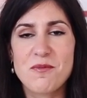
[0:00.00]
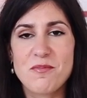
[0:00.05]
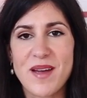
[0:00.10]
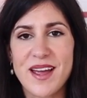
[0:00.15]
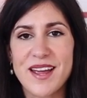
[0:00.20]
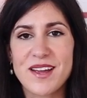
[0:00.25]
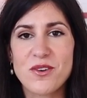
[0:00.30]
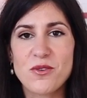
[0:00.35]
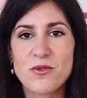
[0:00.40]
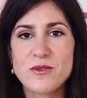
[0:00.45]

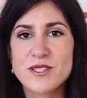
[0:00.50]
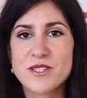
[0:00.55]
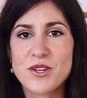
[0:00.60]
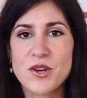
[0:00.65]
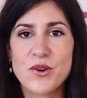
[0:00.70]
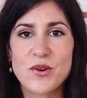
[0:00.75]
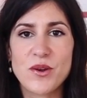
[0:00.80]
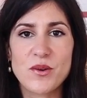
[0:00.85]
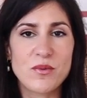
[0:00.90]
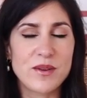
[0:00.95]
but also
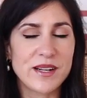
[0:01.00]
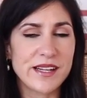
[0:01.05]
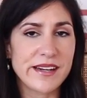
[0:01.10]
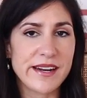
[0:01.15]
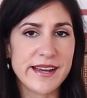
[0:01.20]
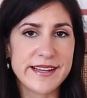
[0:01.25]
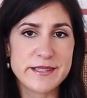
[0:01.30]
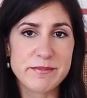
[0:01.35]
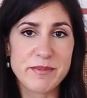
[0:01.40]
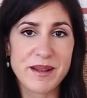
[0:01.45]
a really
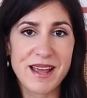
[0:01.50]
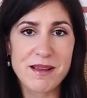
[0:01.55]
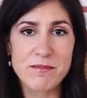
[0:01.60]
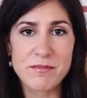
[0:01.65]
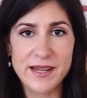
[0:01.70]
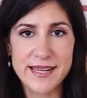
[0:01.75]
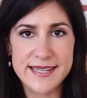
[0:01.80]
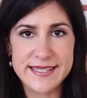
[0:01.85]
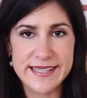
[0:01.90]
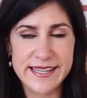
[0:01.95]
nice
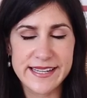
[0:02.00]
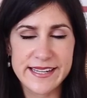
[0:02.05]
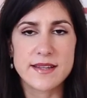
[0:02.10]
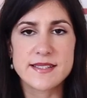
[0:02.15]
black blazer